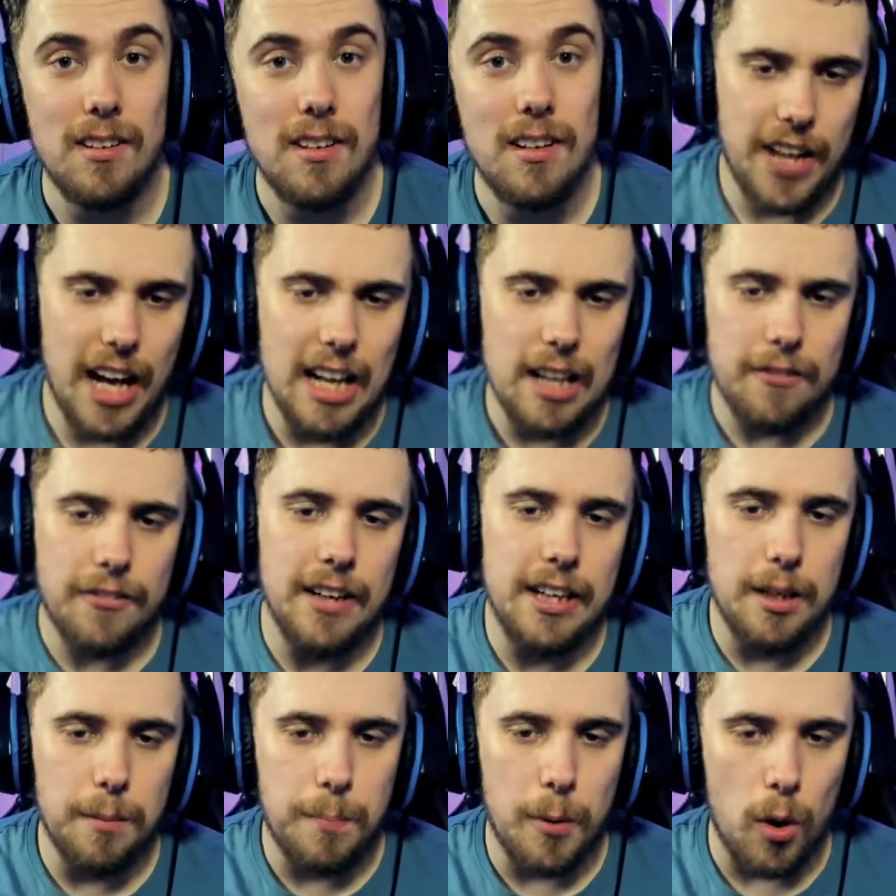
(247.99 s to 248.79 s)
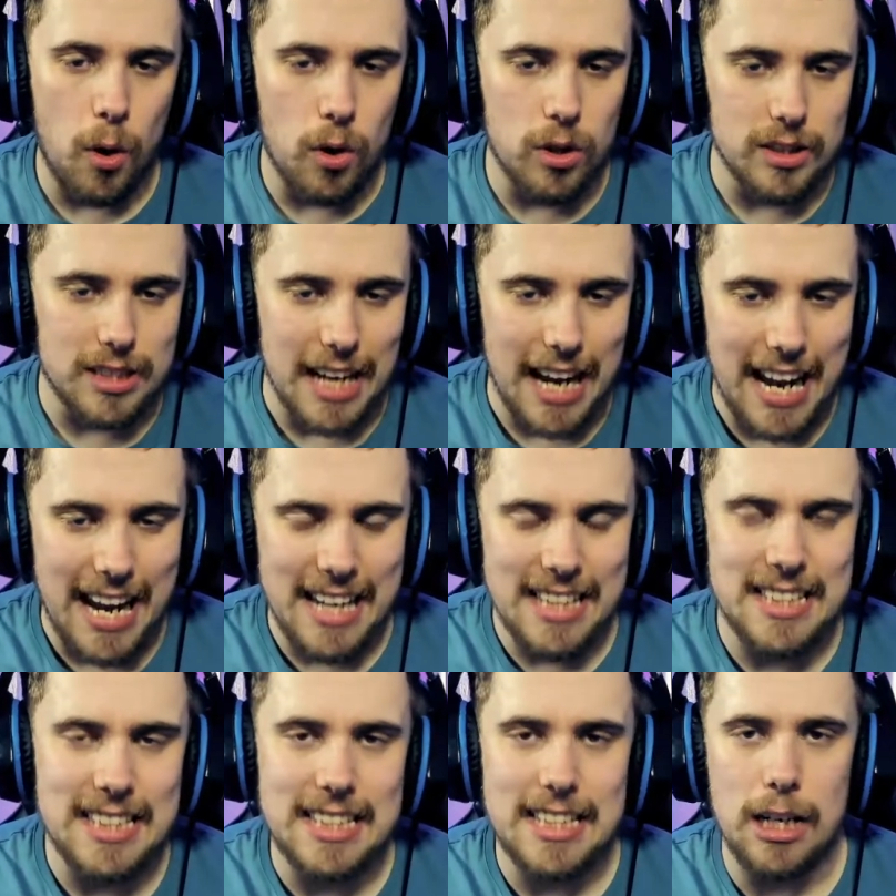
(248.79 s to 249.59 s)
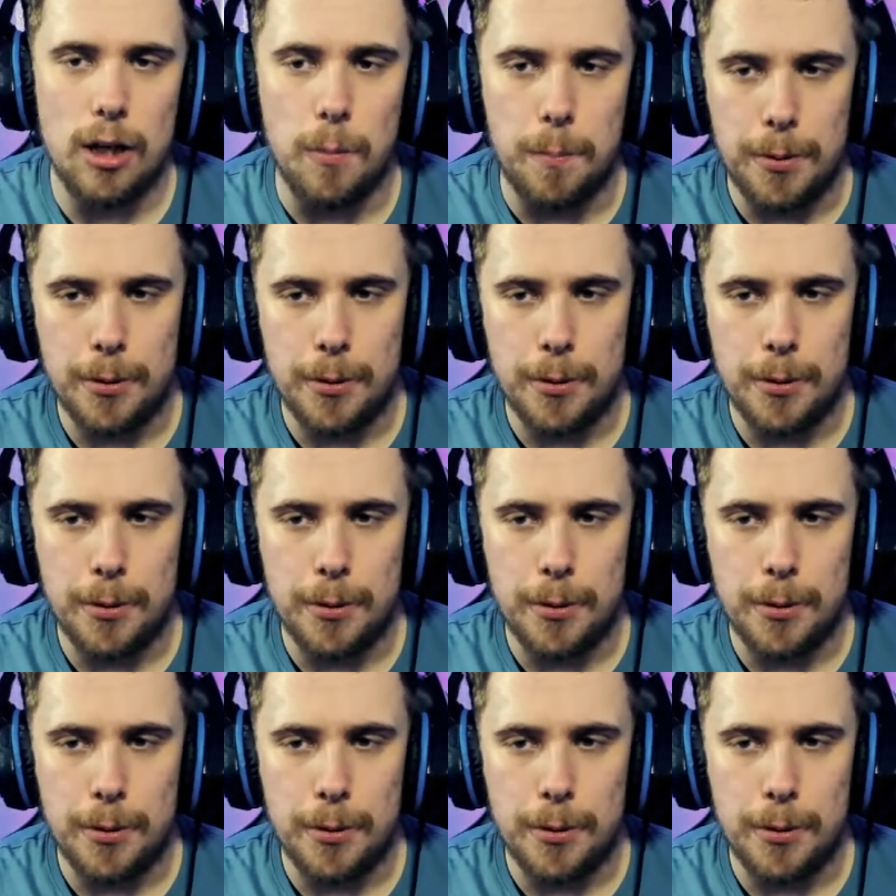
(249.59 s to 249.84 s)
Thankfully, the board is still